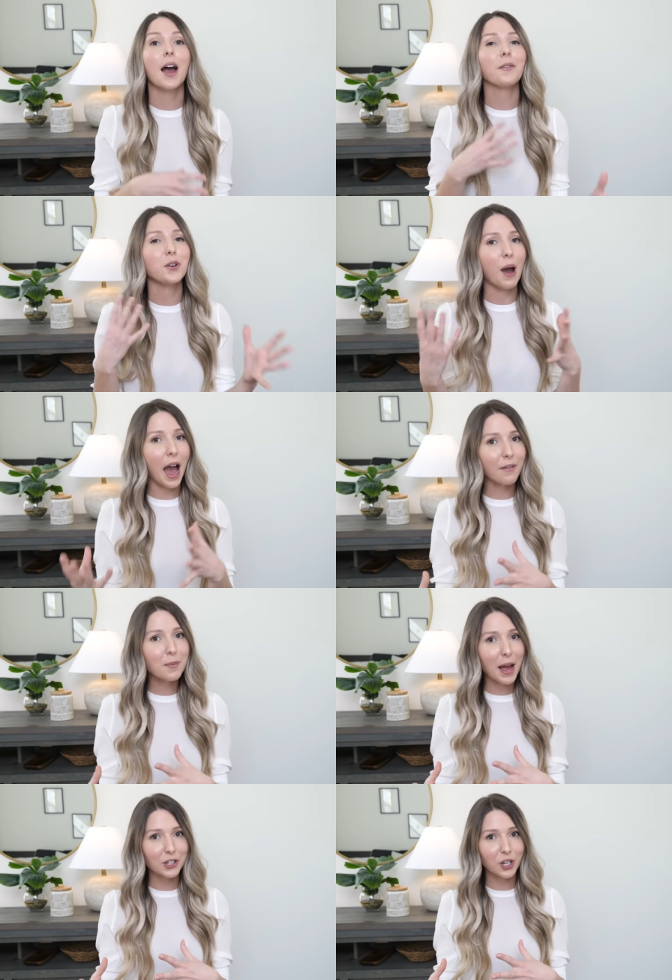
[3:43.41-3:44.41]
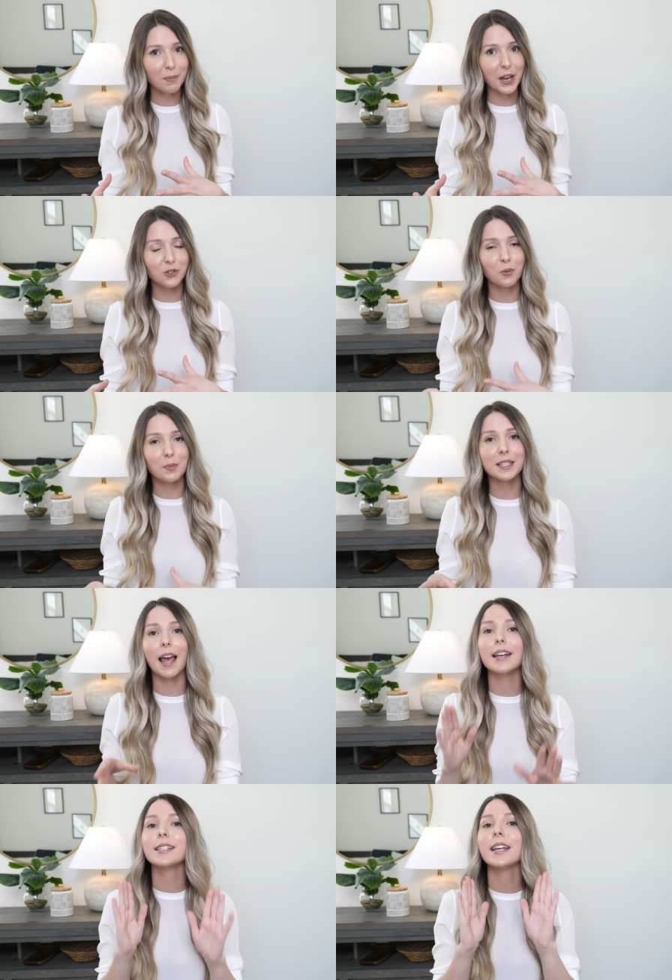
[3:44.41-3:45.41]
Now, if you have a matching bedroom
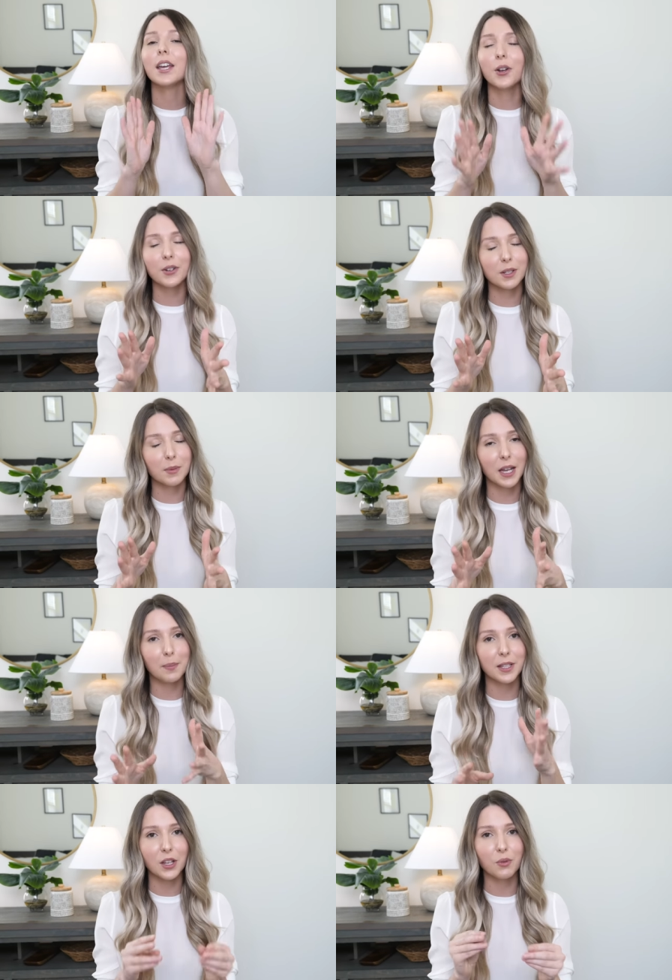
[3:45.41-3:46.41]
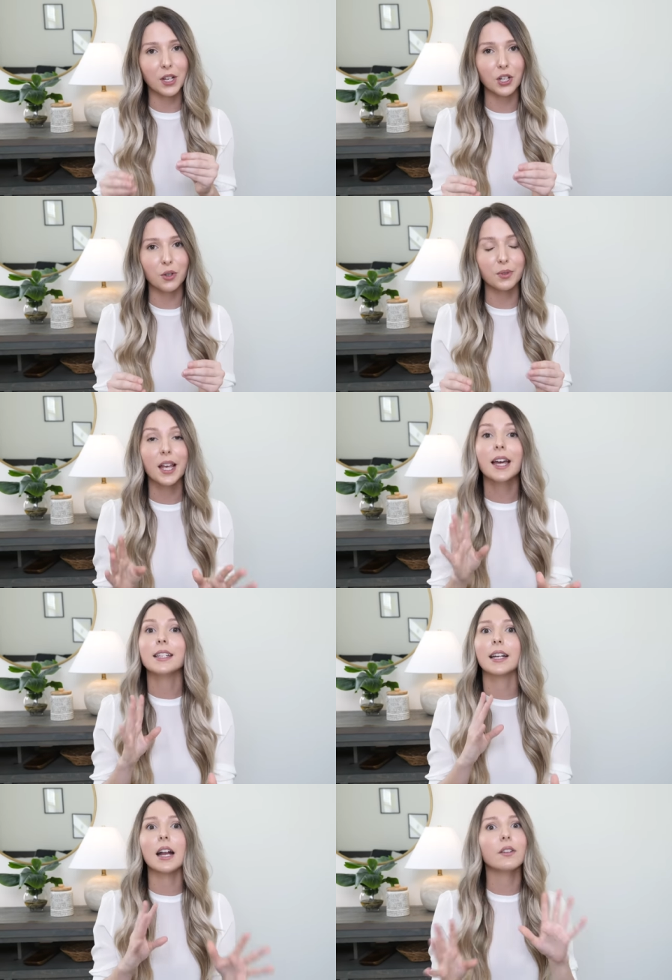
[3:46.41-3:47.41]
set, here are some tips that you can use
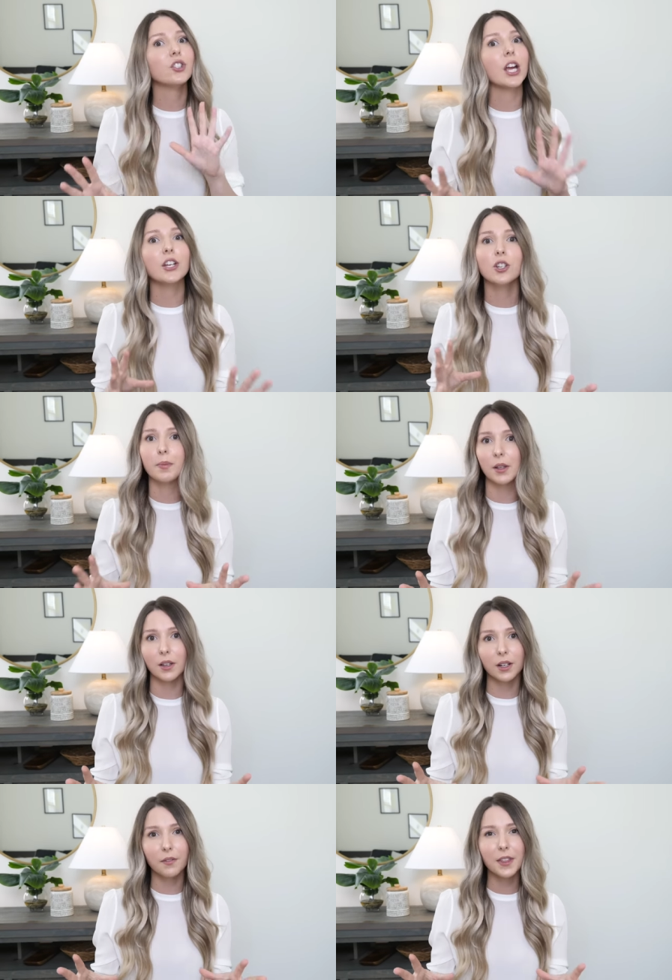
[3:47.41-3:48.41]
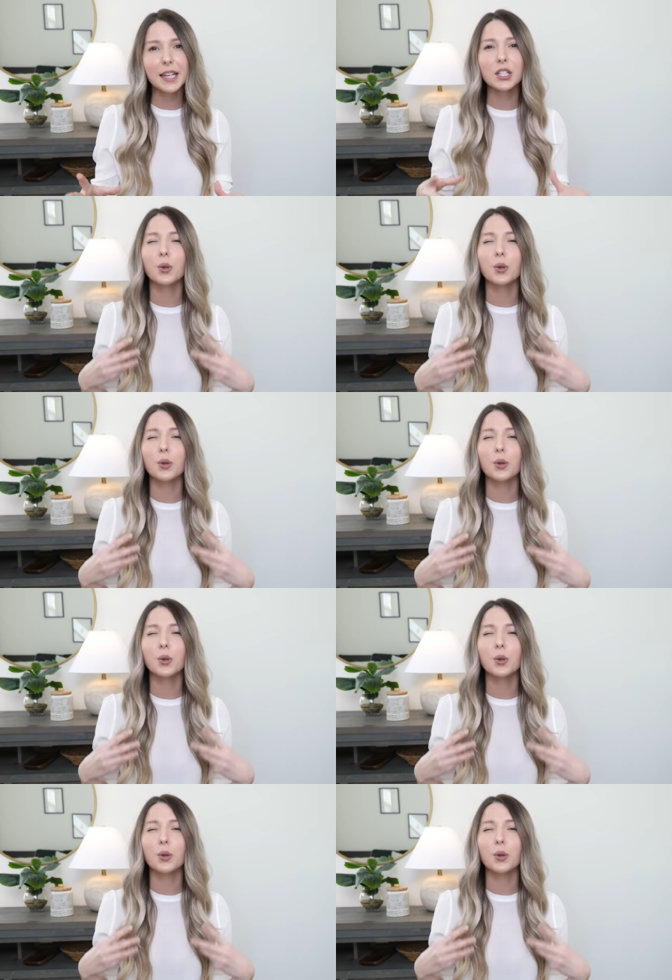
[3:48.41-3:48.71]
to kind of change up the look of things